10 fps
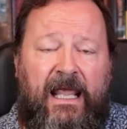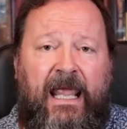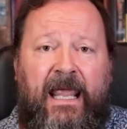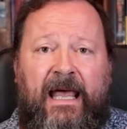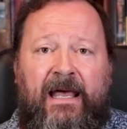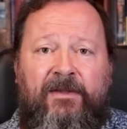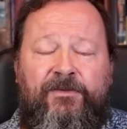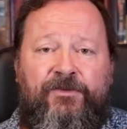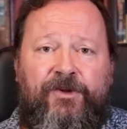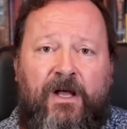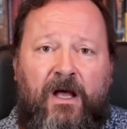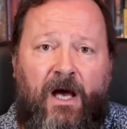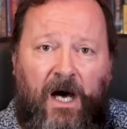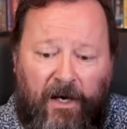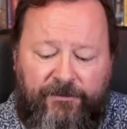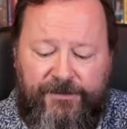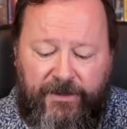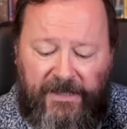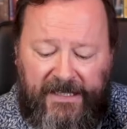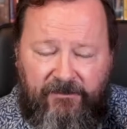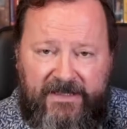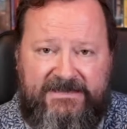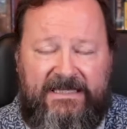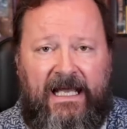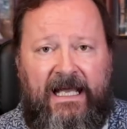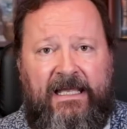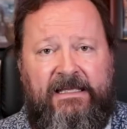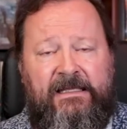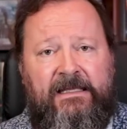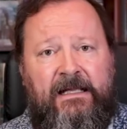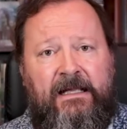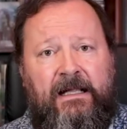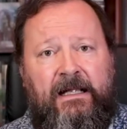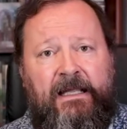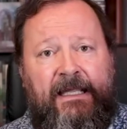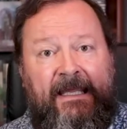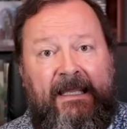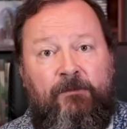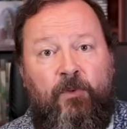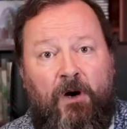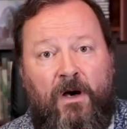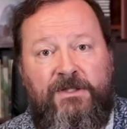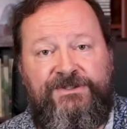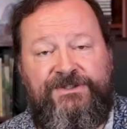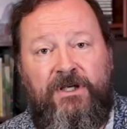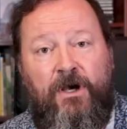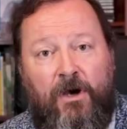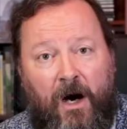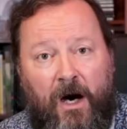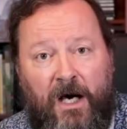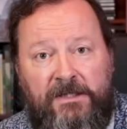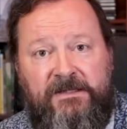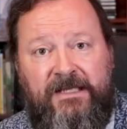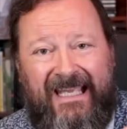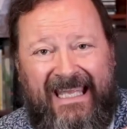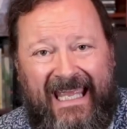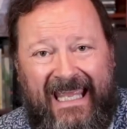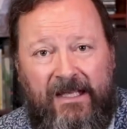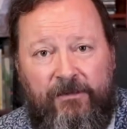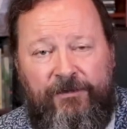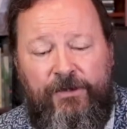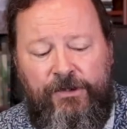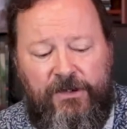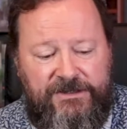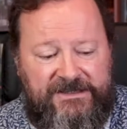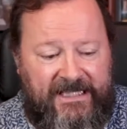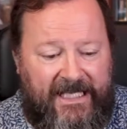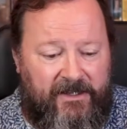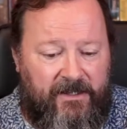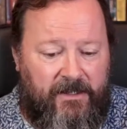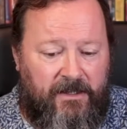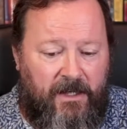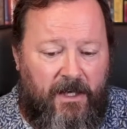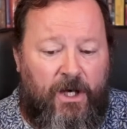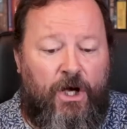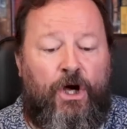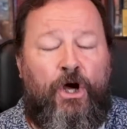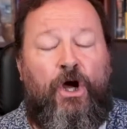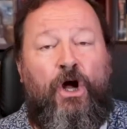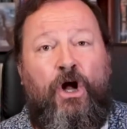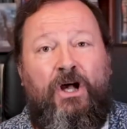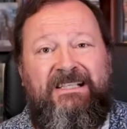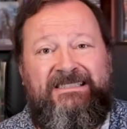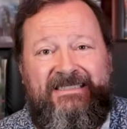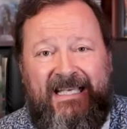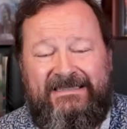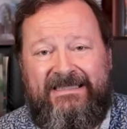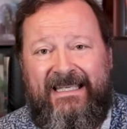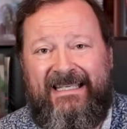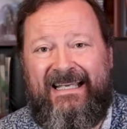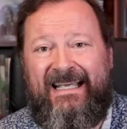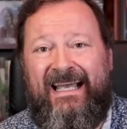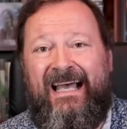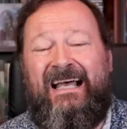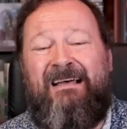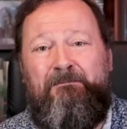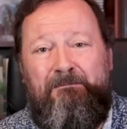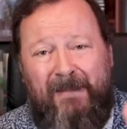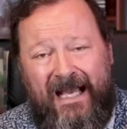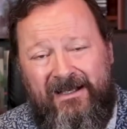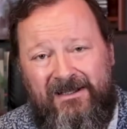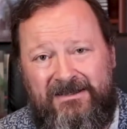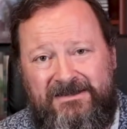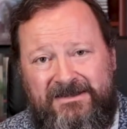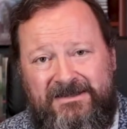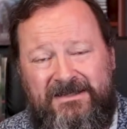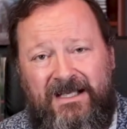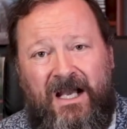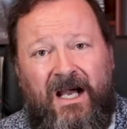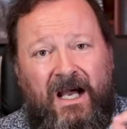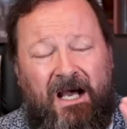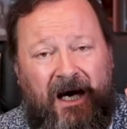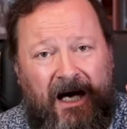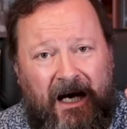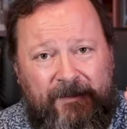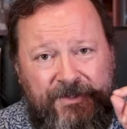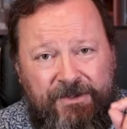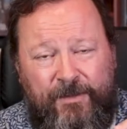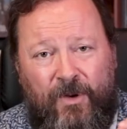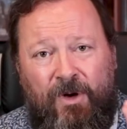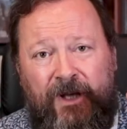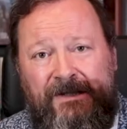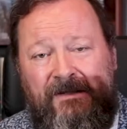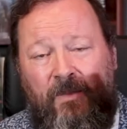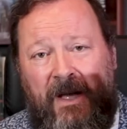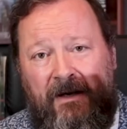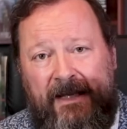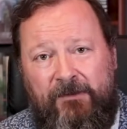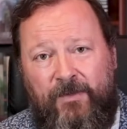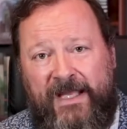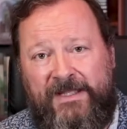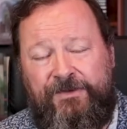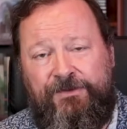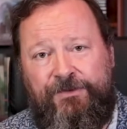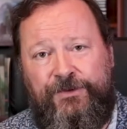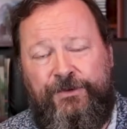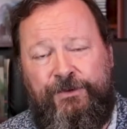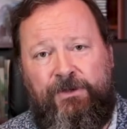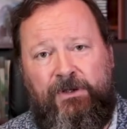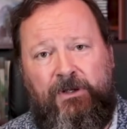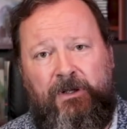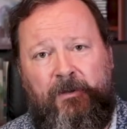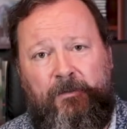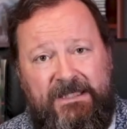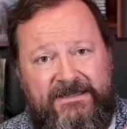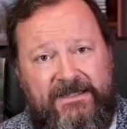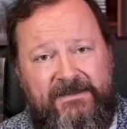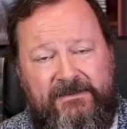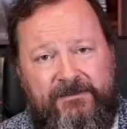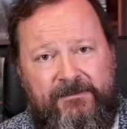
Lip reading: And after he resigned, he was caught again a few years later sexting minors, up to the point where he went to prison.